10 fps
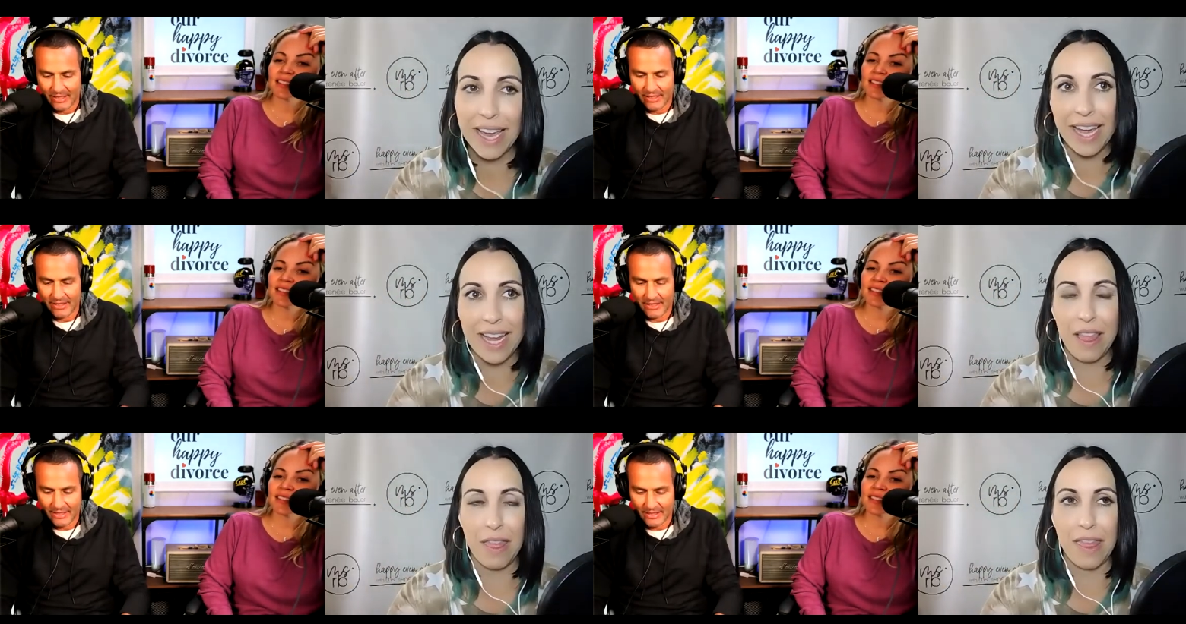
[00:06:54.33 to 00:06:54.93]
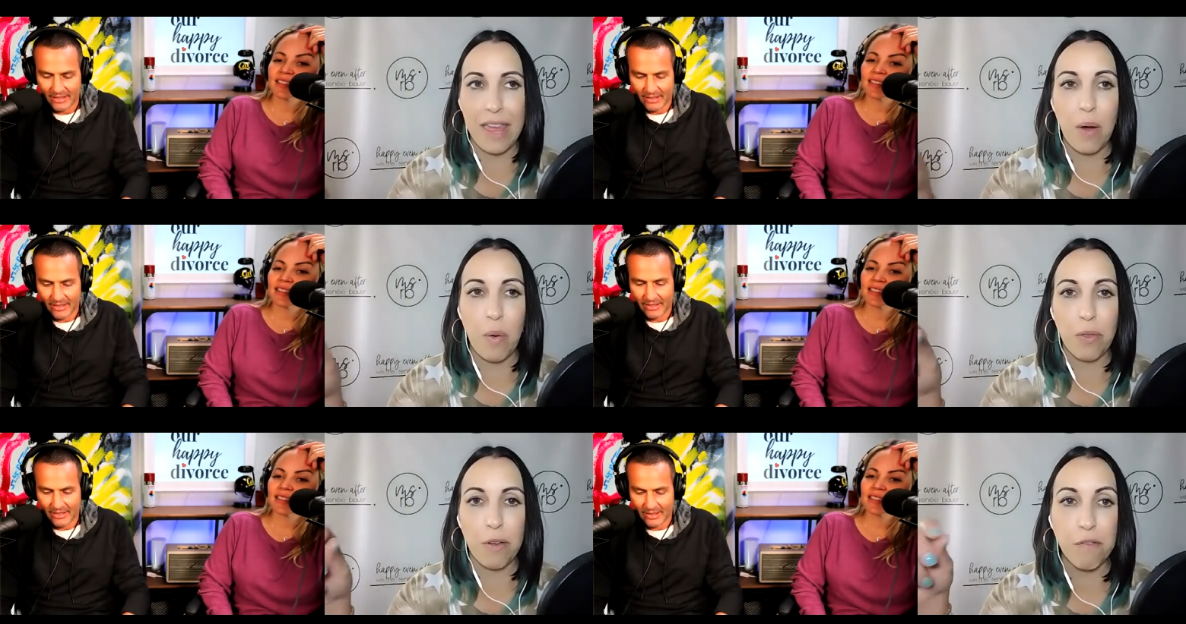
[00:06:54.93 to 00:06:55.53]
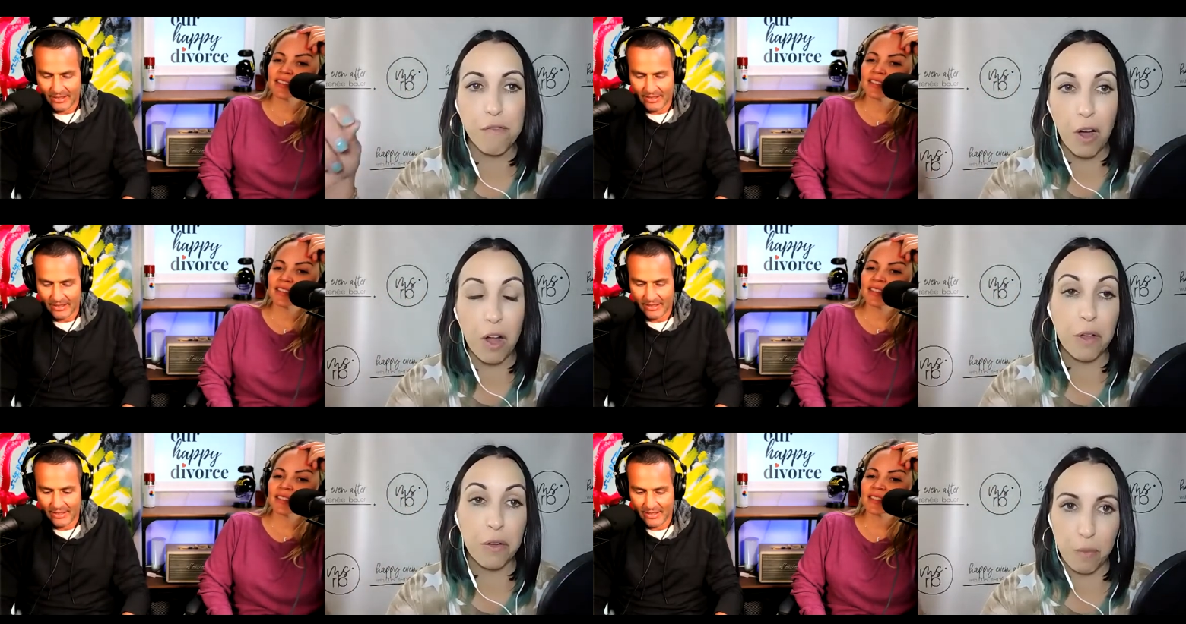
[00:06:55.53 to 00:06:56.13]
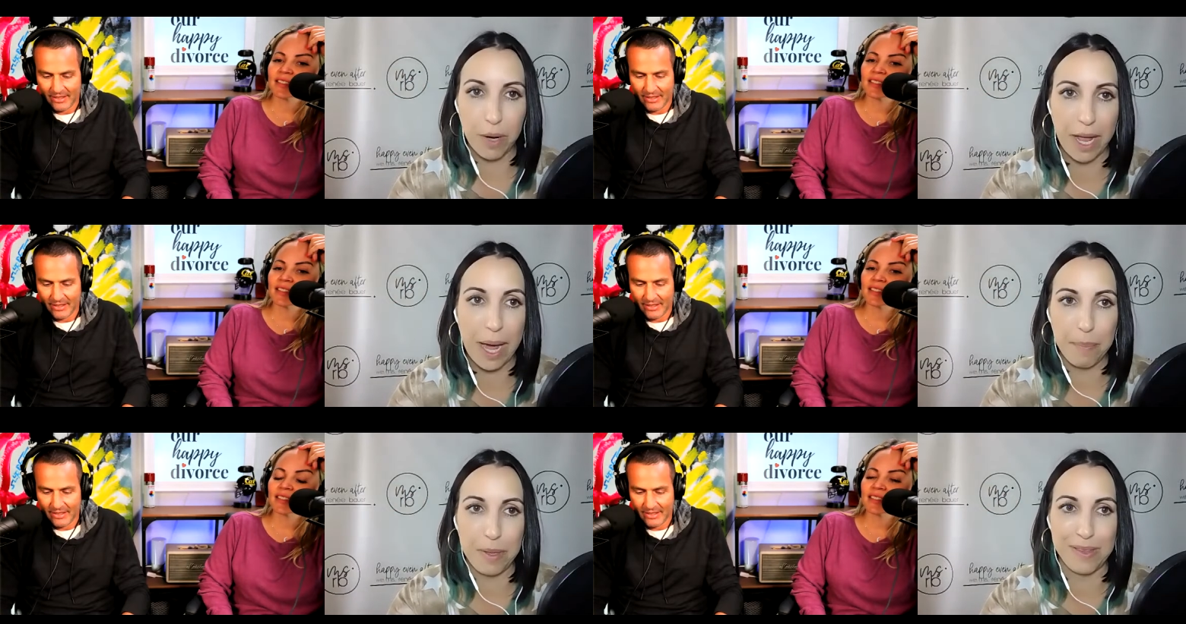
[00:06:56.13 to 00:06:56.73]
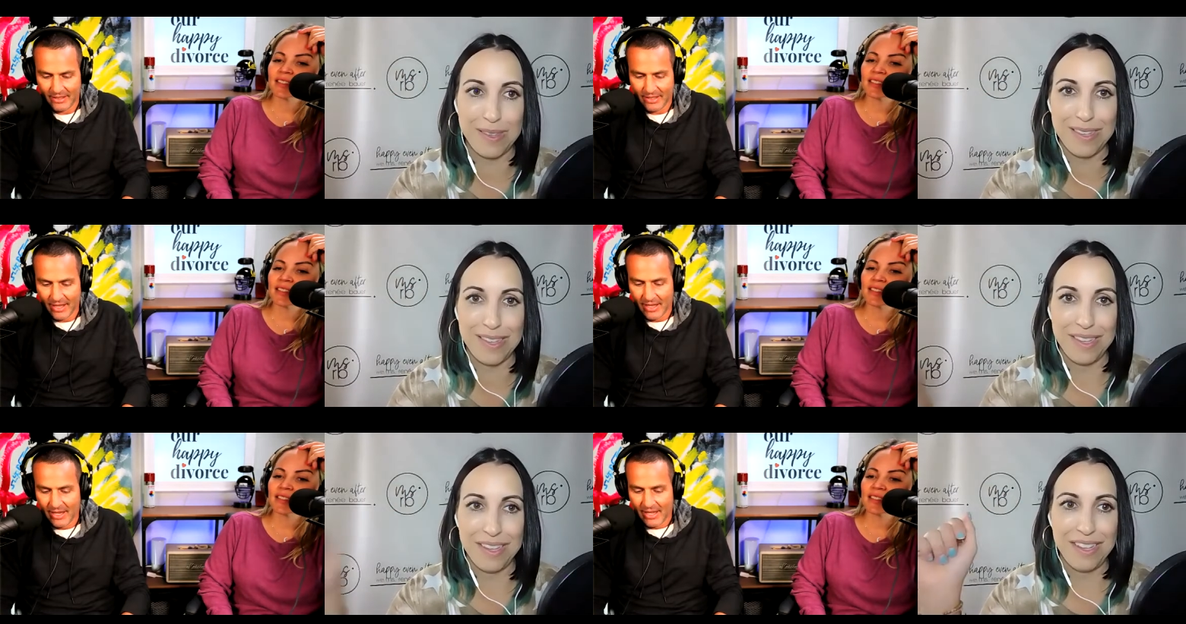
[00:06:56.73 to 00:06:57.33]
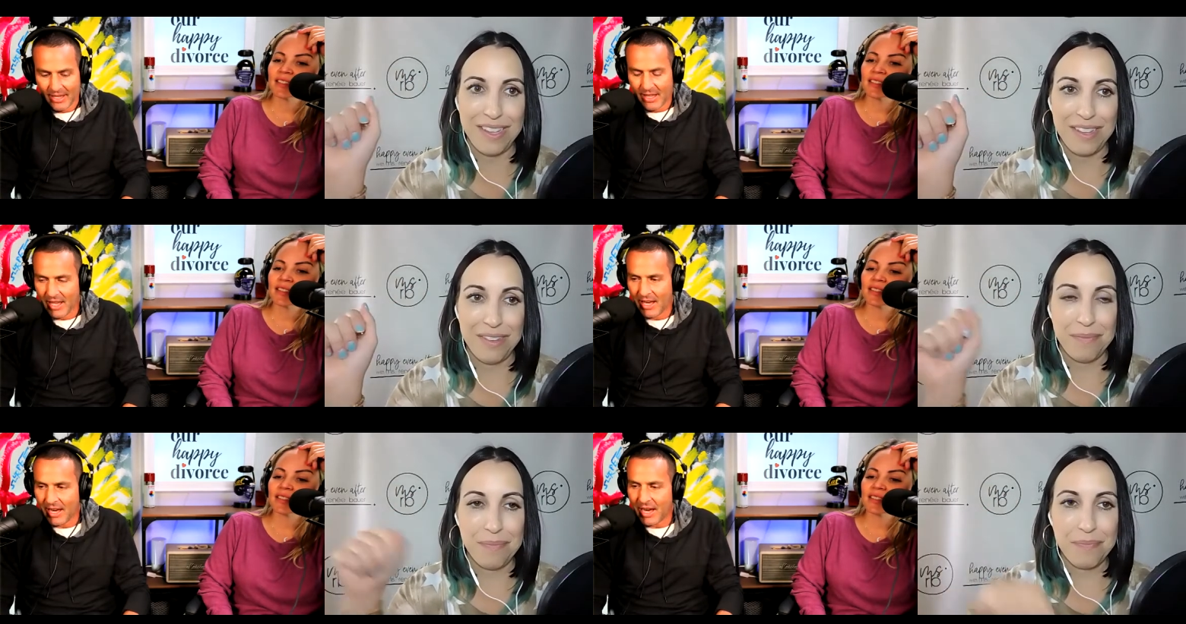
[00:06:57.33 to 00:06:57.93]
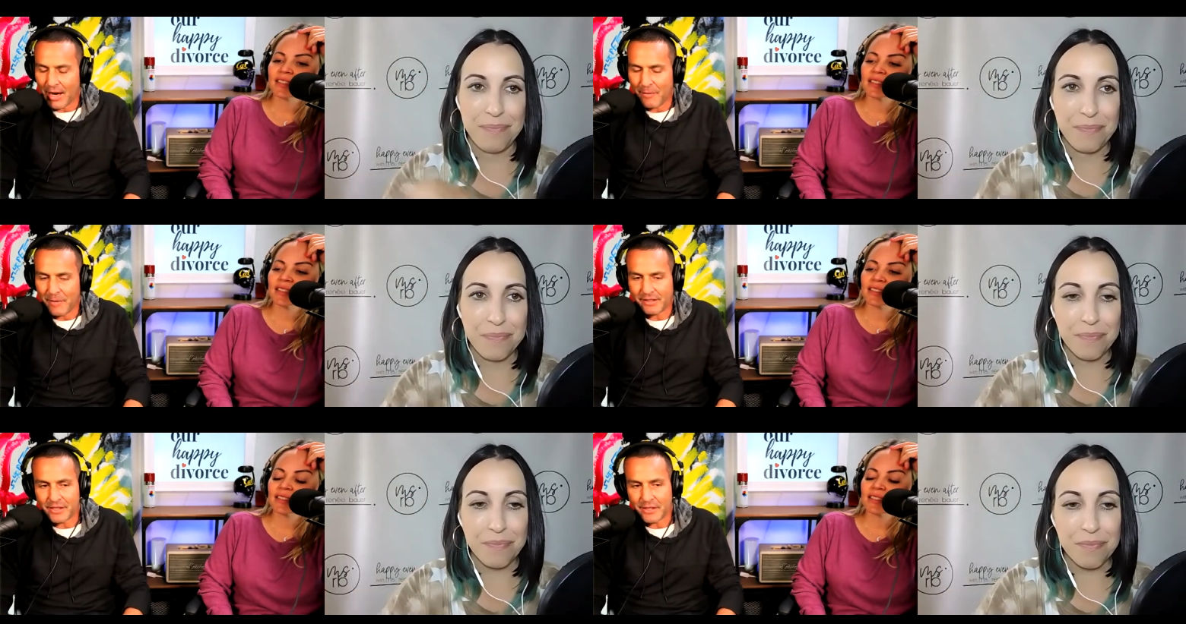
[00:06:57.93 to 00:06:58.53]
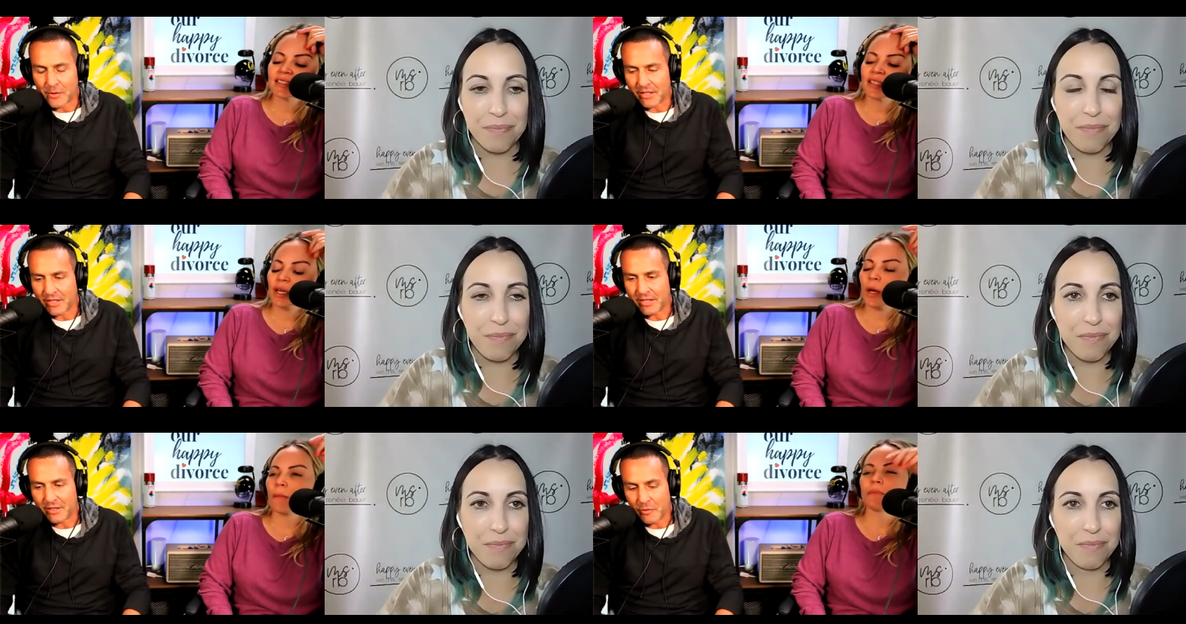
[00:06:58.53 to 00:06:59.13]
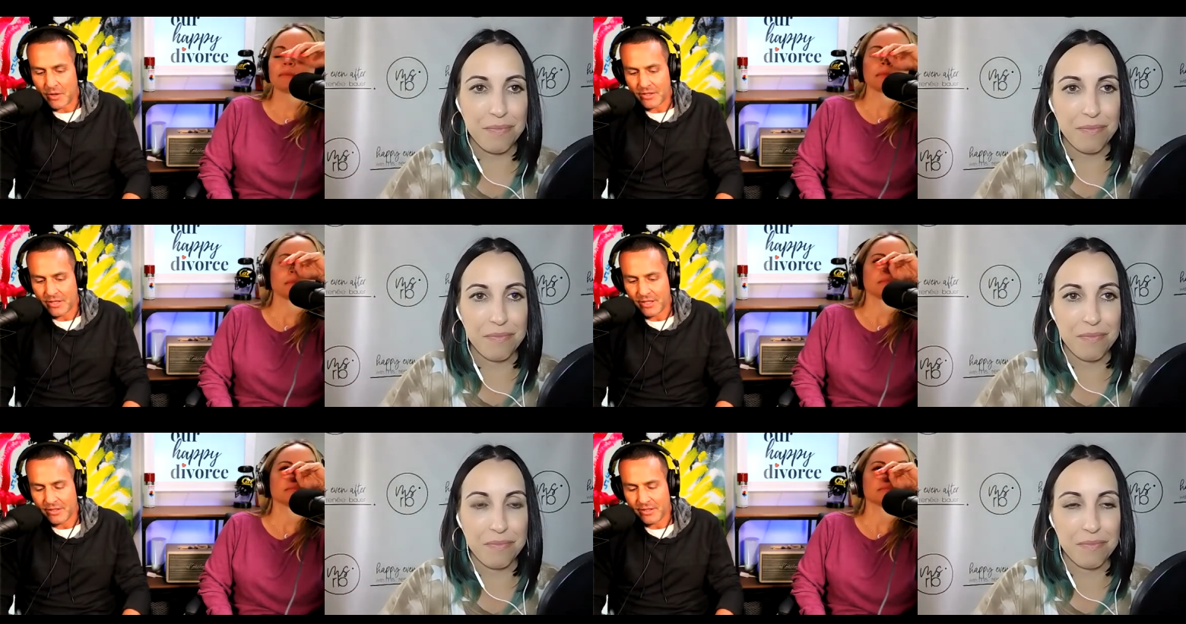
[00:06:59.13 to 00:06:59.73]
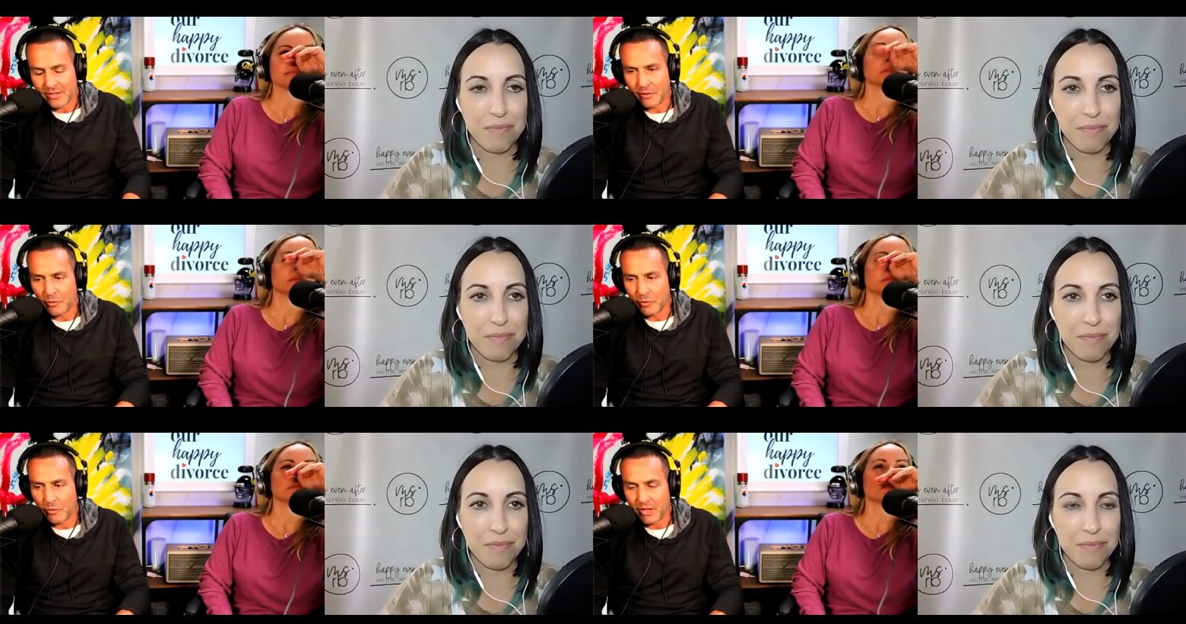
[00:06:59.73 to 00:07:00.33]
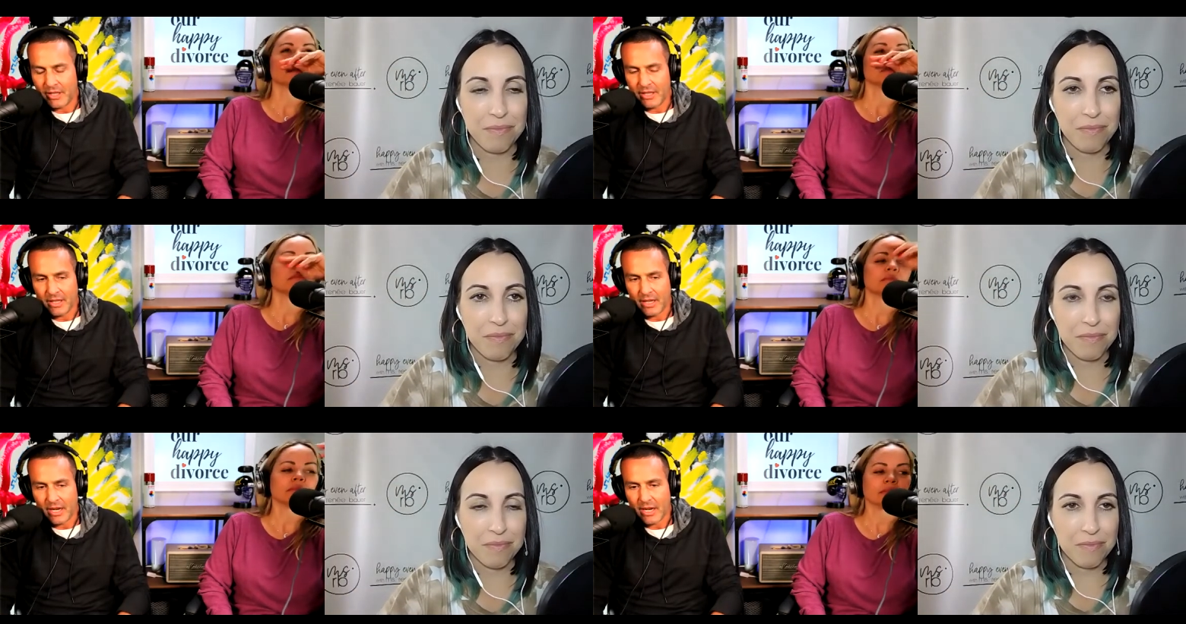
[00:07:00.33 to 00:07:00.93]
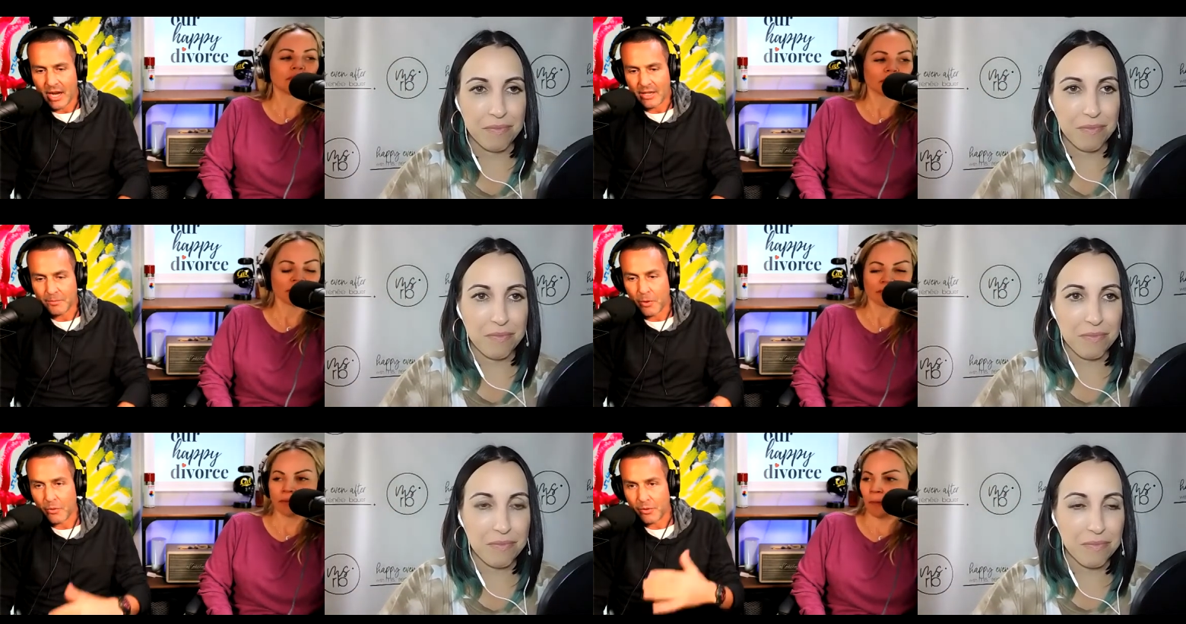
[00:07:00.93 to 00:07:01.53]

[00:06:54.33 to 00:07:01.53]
Speaker 1: get that the fallout of what happens.
Speaker 2: Um, it's interesting because it wasn't until we uh, I, I, spoke with